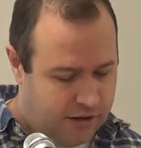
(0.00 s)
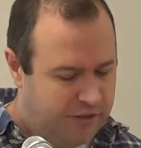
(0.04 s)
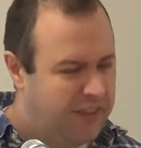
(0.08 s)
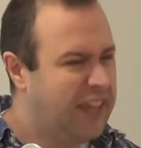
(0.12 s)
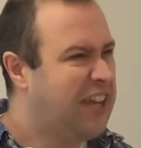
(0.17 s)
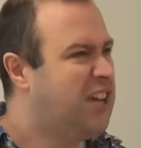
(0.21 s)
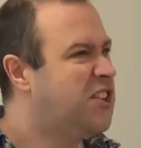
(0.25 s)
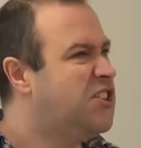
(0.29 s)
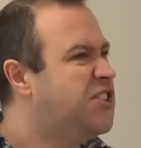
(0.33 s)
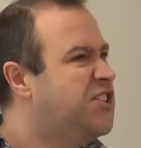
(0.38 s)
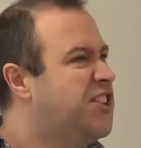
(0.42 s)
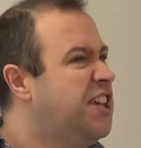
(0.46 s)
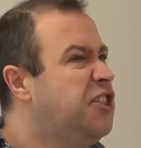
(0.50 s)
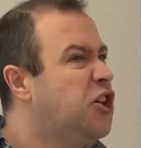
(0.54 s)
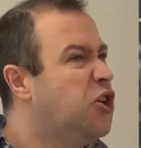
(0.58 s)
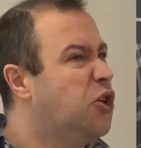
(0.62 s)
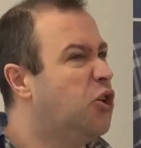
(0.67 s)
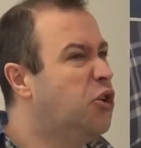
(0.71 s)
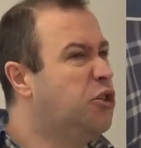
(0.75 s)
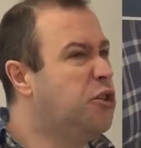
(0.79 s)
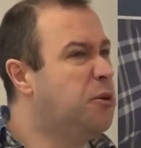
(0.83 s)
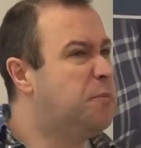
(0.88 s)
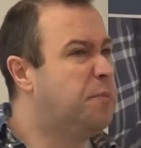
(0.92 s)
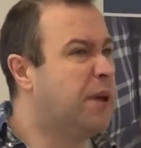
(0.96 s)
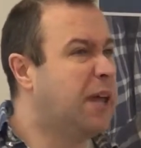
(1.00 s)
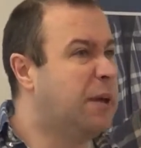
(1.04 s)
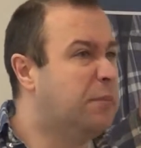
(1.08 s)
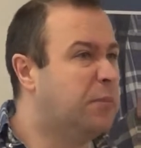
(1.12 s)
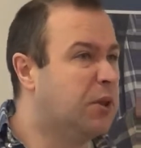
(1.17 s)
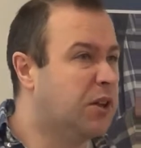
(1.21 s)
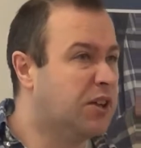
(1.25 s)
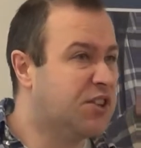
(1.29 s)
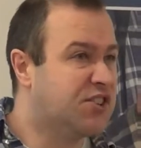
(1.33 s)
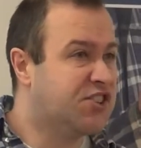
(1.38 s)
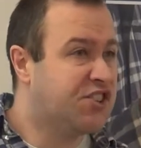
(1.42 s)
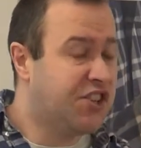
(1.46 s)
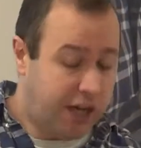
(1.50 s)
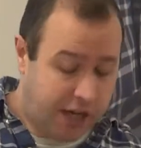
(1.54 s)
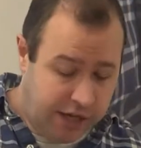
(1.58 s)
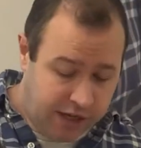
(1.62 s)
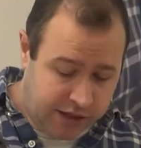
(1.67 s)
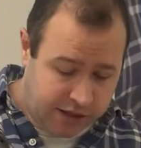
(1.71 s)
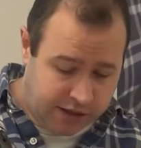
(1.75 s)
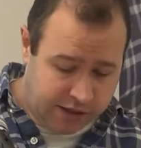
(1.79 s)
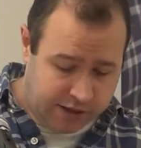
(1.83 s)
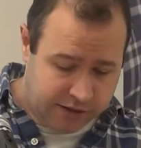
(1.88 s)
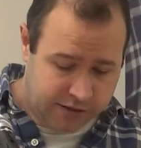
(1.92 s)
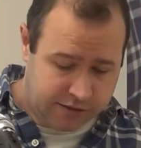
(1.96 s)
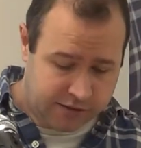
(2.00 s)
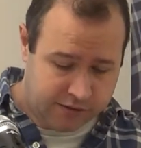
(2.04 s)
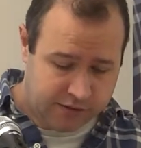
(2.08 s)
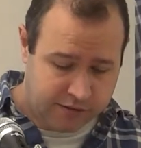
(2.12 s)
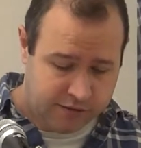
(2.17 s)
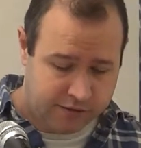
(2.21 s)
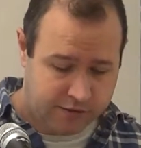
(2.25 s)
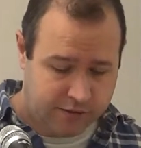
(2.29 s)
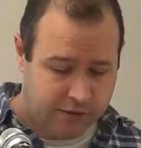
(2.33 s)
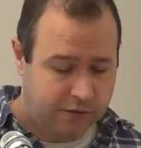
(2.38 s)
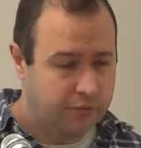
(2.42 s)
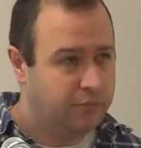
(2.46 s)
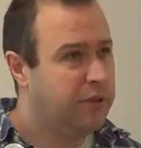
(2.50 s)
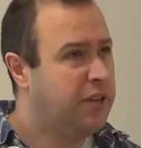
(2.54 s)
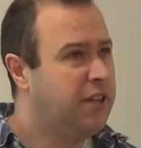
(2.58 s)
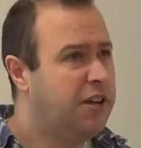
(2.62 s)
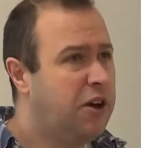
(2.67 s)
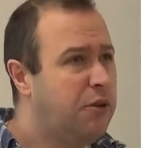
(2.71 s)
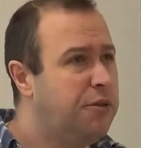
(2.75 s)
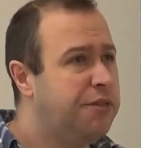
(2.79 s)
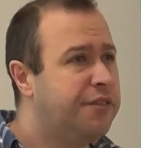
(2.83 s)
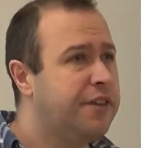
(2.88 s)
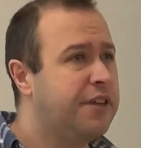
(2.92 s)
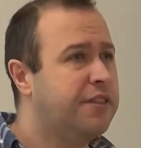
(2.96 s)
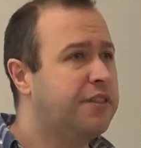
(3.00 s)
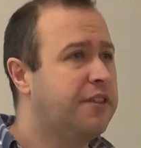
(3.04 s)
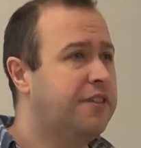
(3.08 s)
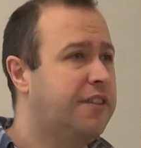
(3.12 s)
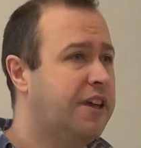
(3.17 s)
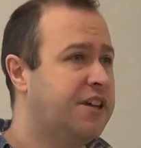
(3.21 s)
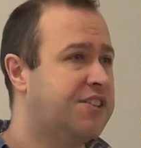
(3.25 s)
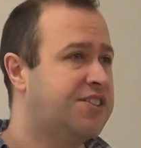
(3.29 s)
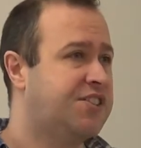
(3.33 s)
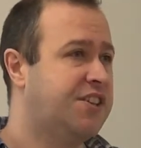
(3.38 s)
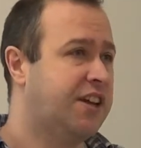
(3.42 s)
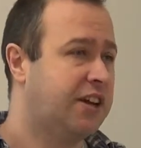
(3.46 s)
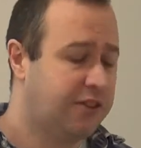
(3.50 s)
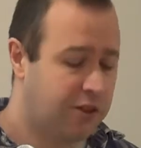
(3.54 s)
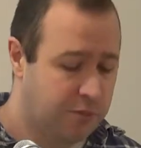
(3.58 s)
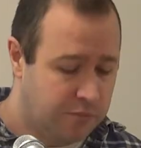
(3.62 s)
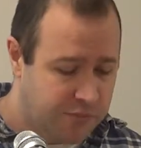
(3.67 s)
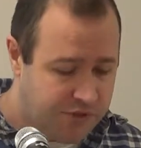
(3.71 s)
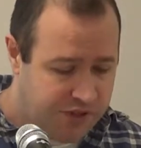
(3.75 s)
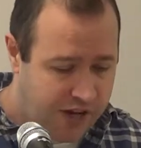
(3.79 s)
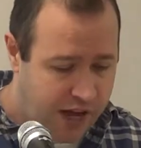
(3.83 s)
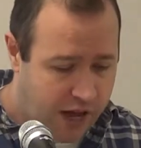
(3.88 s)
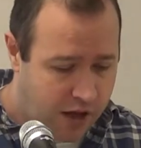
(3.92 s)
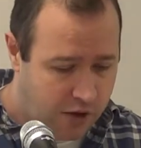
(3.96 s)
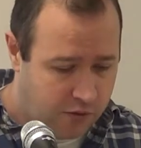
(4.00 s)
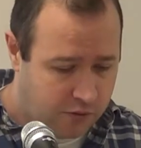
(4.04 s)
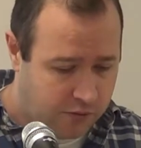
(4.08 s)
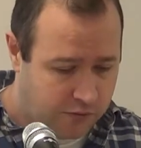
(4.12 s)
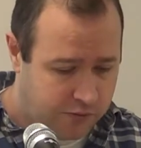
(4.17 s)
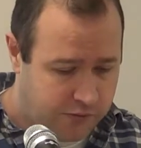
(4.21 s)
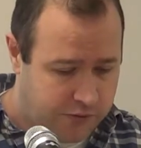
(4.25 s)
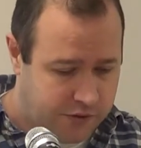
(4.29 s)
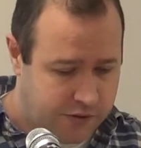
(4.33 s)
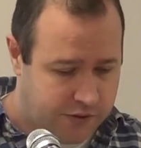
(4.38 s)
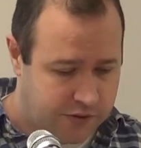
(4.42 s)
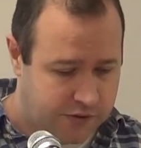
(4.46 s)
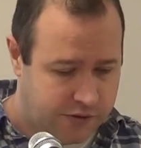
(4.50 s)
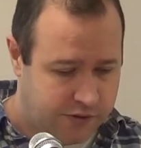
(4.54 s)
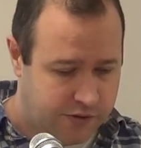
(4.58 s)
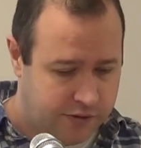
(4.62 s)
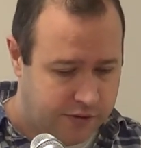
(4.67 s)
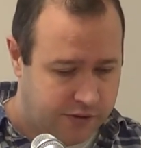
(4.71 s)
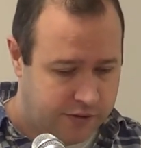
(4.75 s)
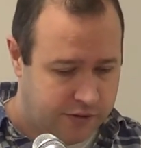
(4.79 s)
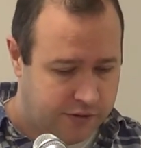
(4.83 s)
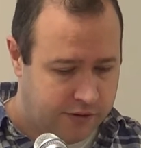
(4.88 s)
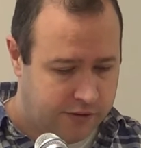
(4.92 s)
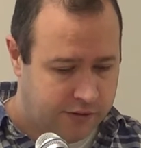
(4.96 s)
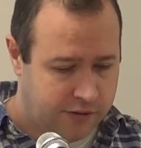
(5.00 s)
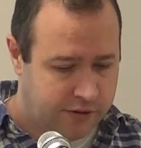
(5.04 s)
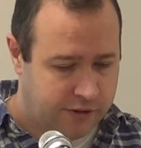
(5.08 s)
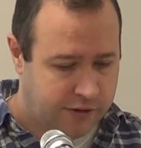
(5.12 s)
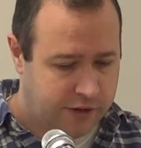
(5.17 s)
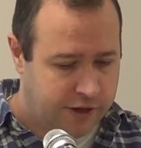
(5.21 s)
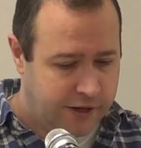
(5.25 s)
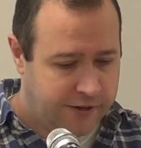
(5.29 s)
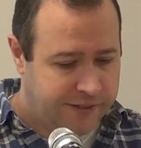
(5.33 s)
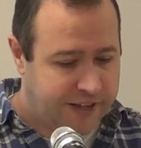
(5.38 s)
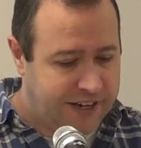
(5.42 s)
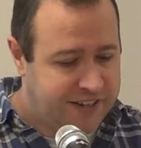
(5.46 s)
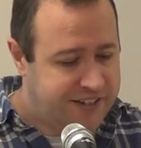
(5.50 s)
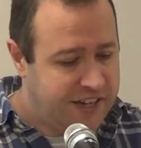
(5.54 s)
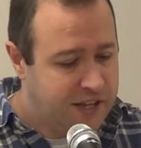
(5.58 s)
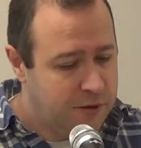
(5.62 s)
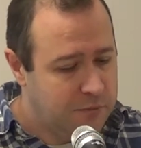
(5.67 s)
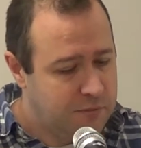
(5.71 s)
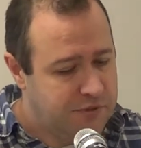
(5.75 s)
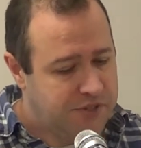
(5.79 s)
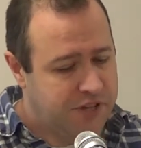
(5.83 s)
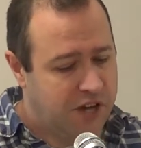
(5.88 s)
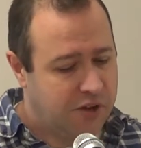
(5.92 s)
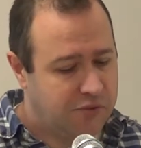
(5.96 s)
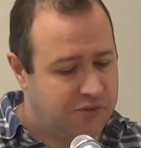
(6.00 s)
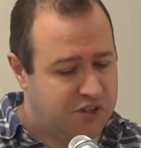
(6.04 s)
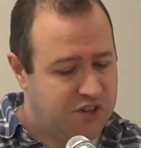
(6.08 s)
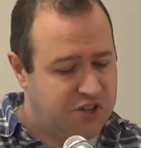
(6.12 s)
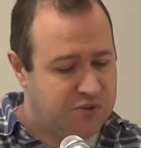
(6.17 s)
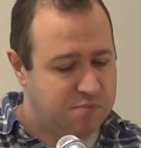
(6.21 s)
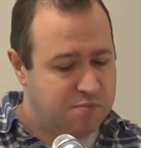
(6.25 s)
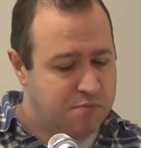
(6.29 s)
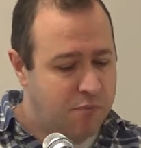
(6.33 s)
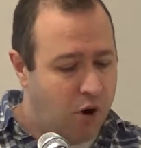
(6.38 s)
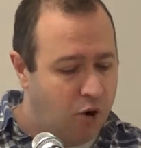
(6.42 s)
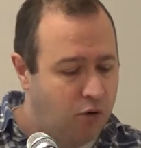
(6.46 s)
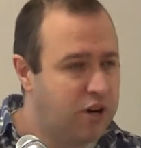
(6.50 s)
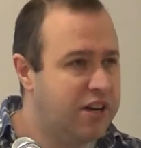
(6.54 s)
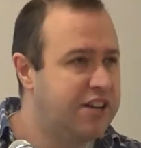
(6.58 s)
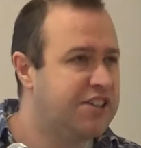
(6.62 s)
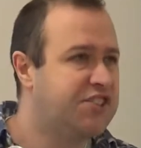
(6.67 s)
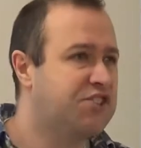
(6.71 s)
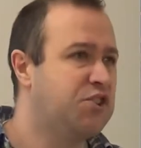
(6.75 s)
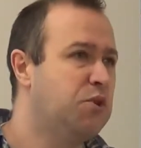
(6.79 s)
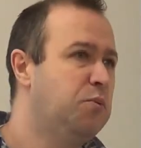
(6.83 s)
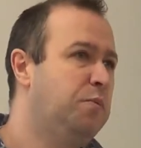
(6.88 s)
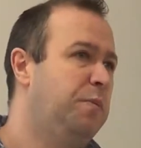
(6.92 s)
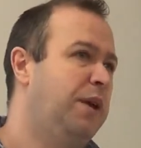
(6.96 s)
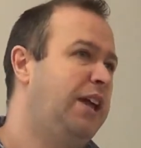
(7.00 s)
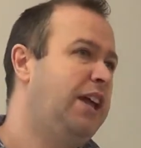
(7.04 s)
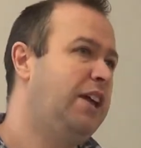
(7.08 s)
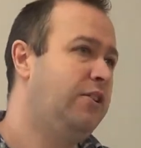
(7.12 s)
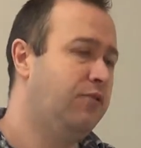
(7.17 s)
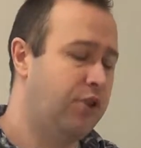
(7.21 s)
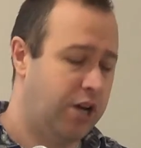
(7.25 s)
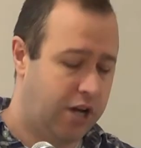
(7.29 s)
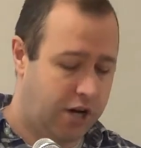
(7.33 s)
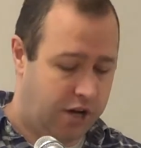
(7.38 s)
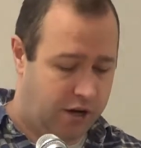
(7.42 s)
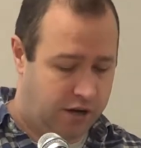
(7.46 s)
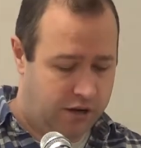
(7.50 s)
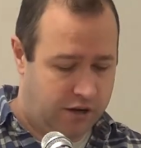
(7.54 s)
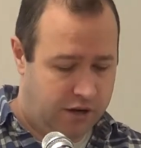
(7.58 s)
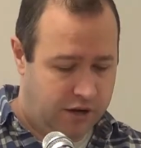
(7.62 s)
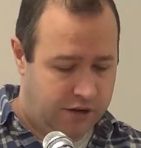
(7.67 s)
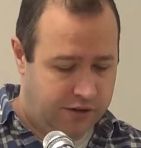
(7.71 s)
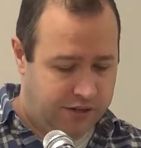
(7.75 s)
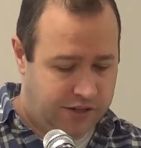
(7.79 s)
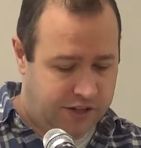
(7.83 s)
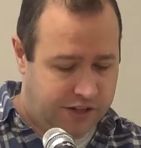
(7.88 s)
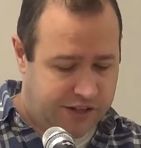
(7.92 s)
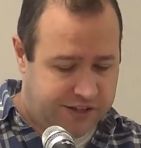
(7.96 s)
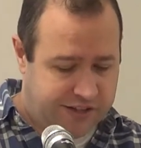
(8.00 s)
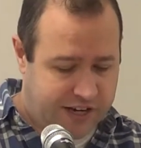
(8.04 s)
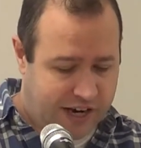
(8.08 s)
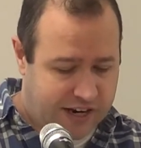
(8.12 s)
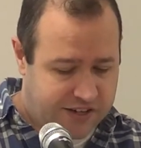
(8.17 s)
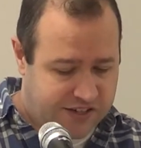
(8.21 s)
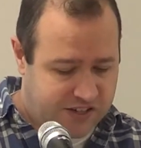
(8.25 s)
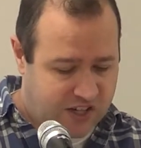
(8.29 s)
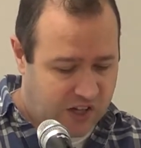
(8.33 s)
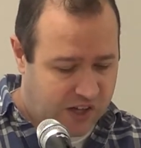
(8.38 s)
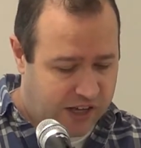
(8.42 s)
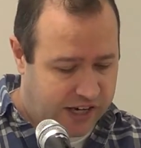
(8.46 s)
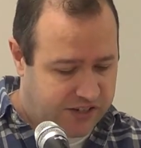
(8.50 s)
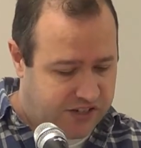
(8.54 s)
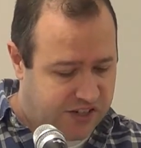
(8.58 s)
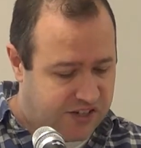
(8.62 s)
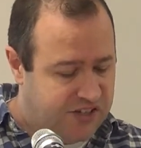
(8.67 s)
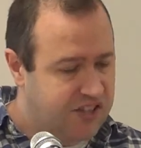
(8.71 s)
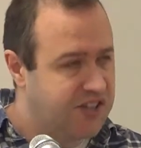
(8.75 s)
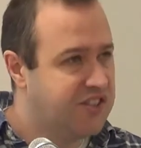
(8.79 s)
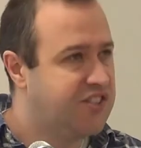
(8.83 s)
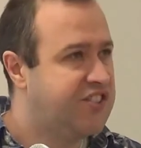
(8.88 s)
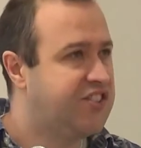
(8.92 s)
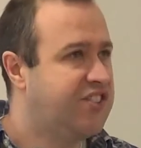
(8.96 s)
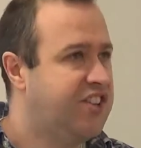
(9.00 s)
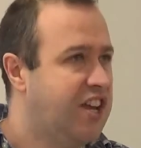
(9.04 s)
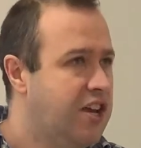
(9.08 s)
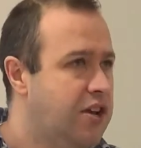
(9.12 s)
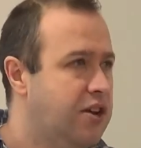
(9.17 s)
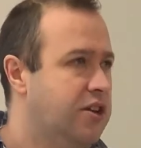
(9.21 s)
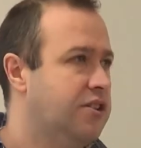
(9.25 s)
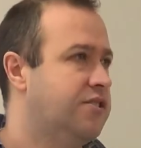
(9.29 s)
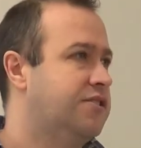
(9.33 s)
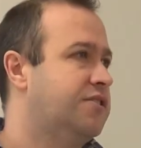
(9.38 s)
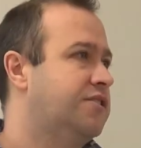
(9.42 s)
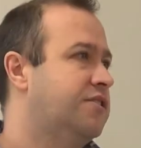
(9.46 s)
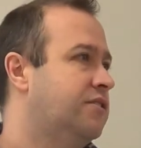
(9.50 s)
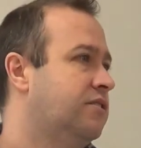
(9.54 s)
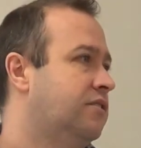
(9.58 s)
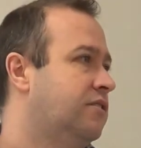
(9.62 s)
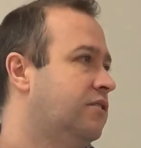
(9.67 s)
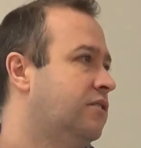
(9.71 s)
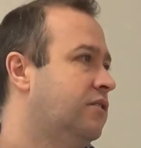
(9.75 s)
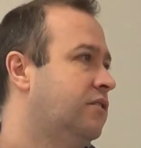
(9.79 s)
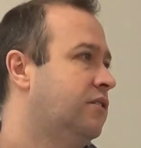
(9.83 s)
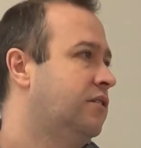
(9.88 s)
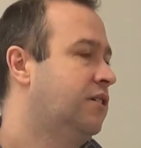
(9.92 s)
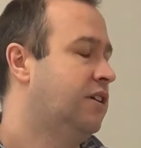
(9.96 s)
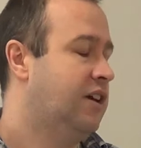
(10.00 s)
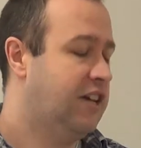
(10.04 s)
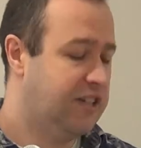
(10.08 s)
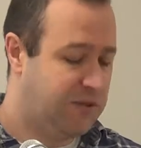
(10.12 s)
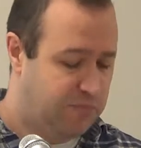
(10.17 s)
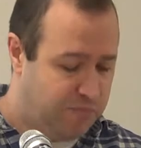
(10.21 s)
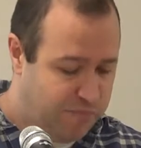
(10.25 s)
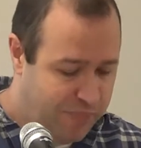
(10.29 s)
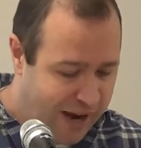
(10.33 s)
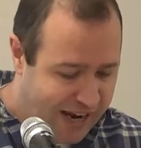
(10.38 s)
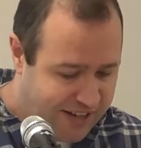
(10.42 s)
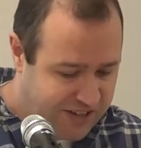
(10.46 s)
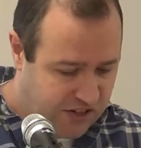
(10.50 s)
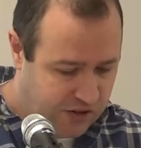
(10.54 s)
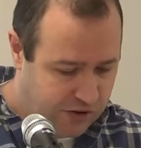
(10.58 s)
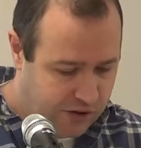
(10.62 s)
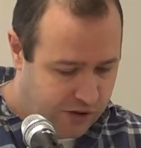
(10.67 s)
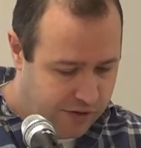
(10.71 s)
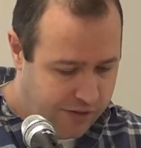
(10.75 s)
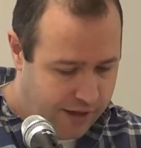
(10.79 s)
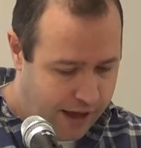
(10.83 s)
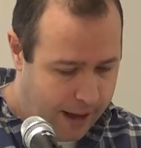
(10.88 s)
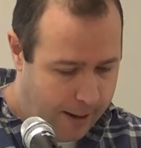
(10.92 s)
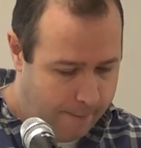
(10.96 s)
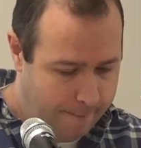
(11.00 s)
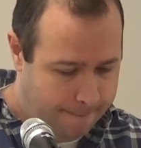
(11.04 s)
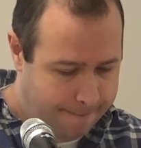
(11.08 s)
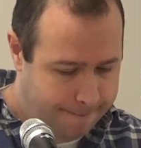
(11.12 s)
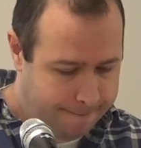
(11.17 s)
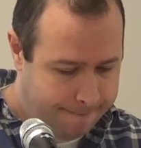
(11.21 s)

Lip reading: They can see that other people are sick, but they don't think that they're sick themselves. They see themselves as morally superior to the tax collectors and sinners, as better than them.